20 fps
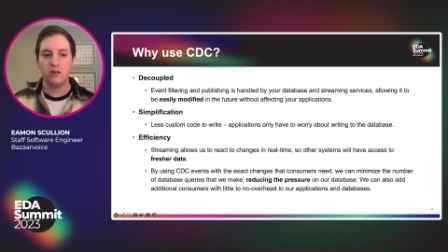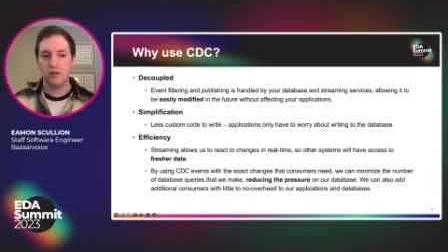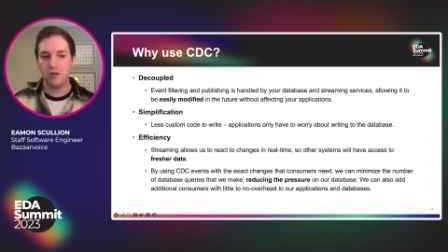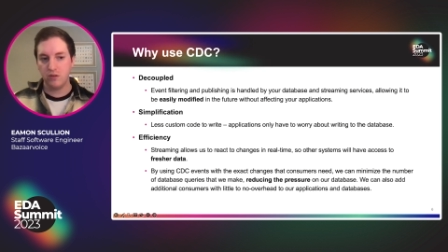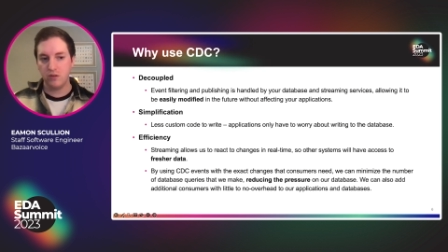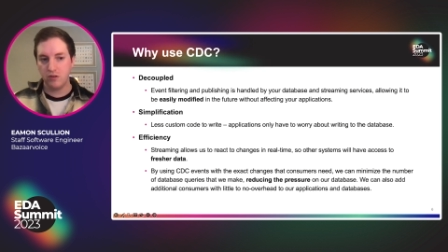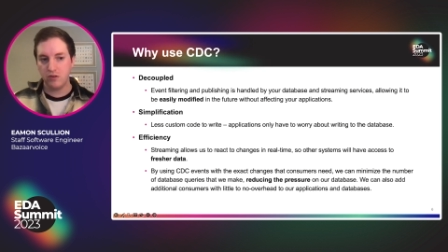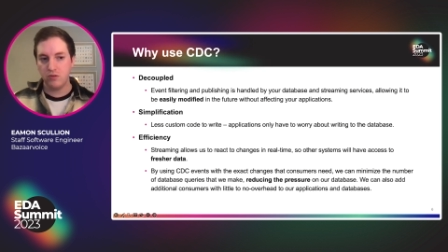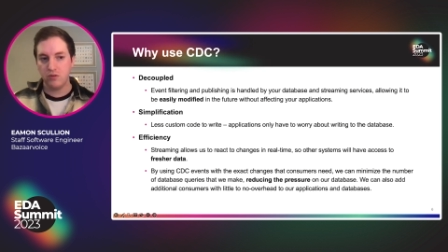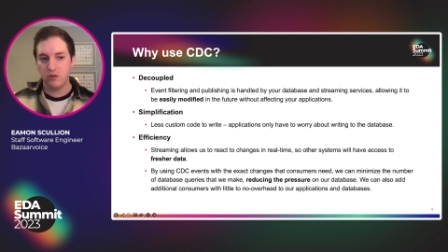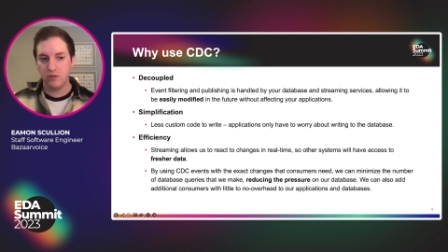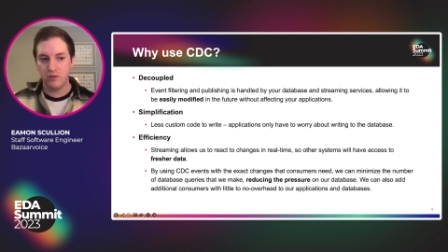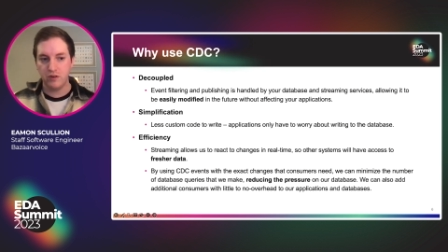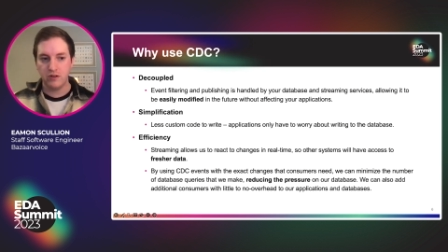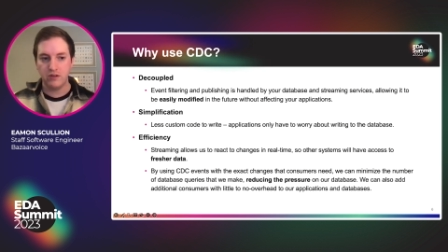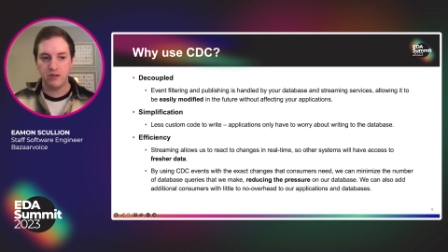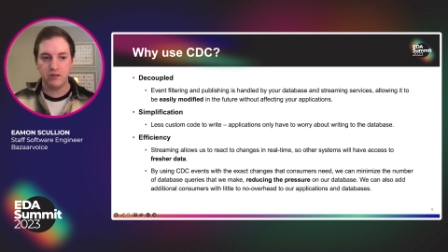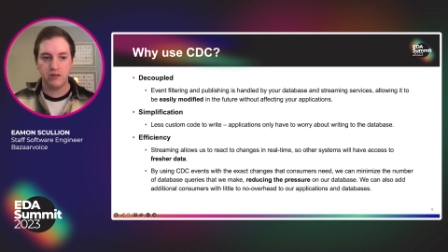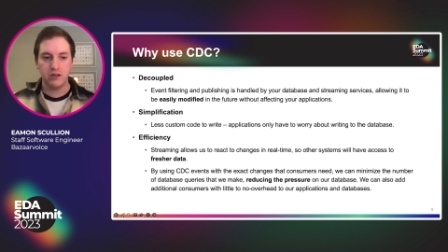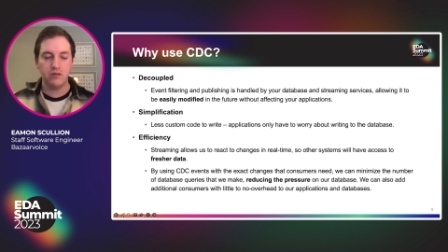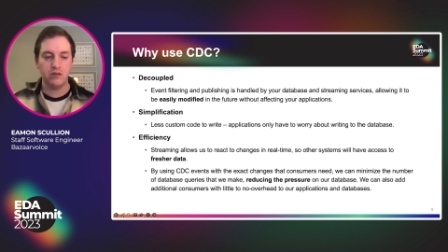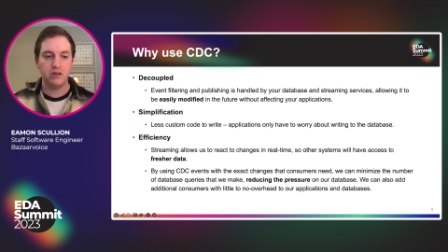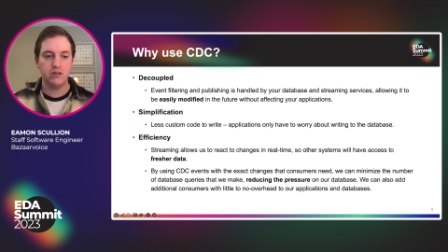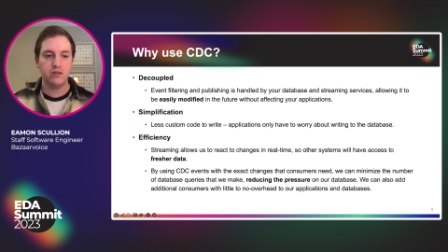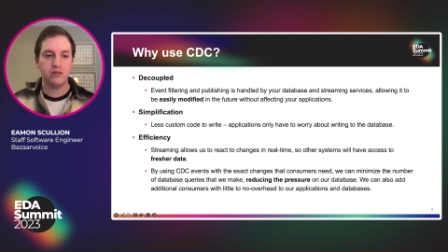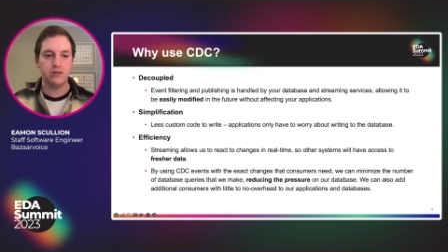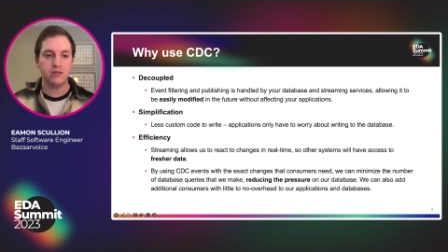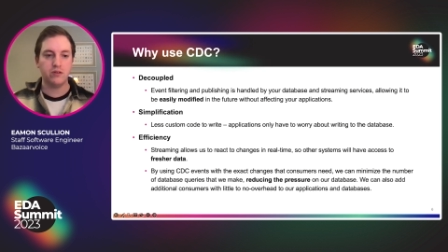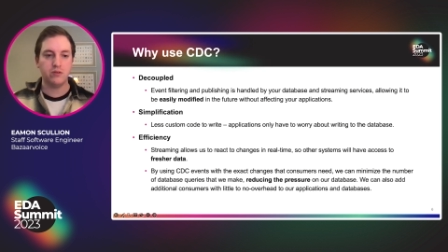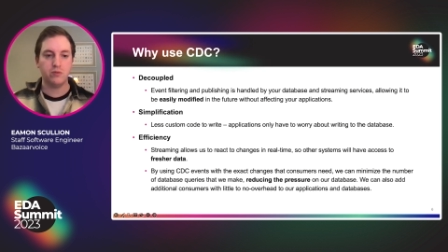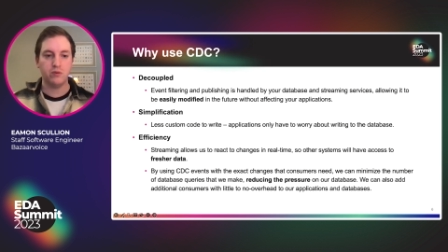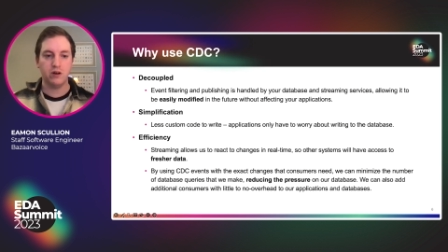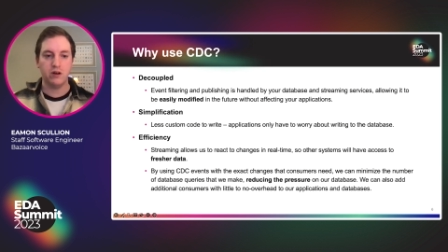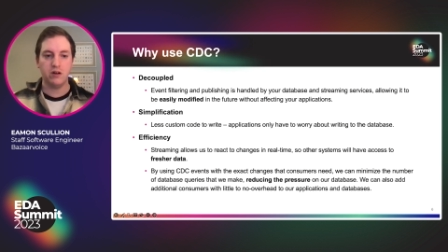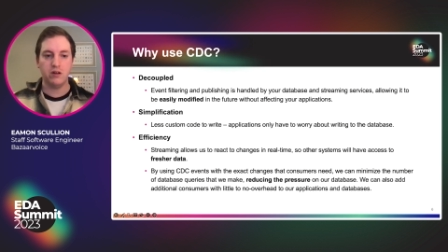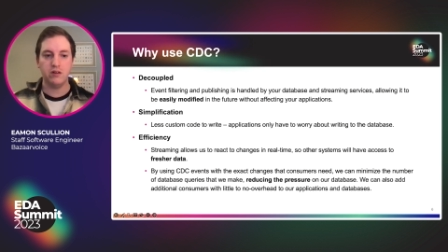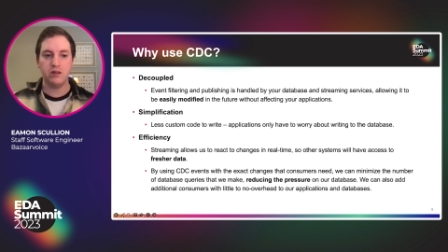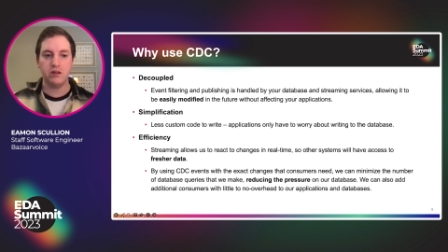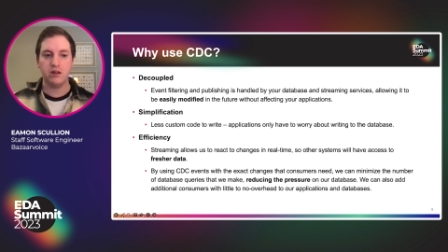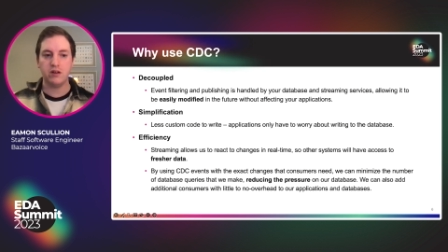There's also efficiency reasons as
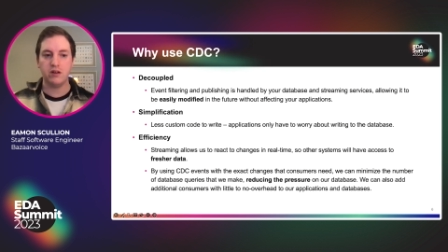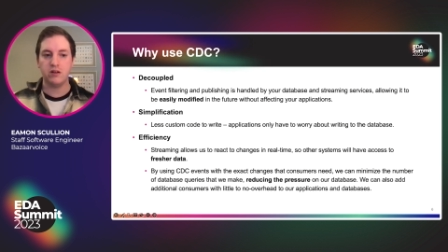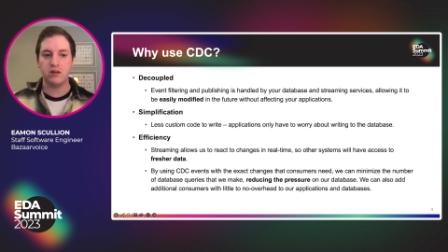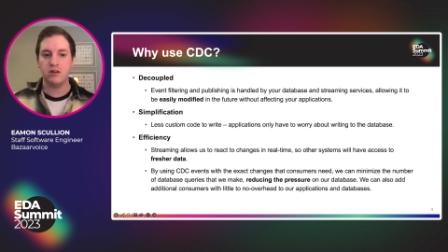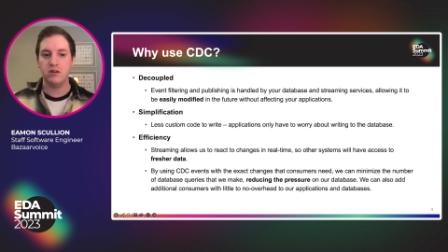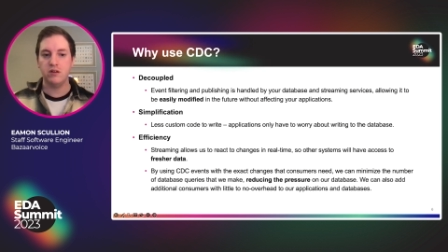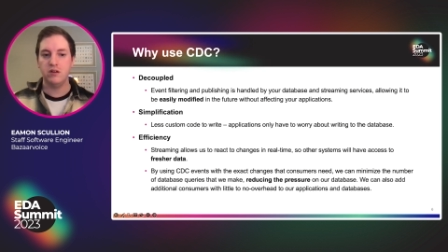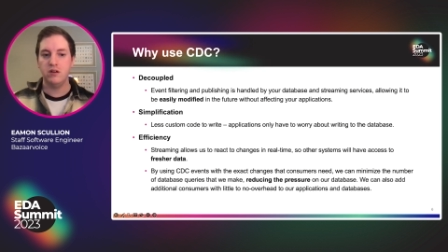well, like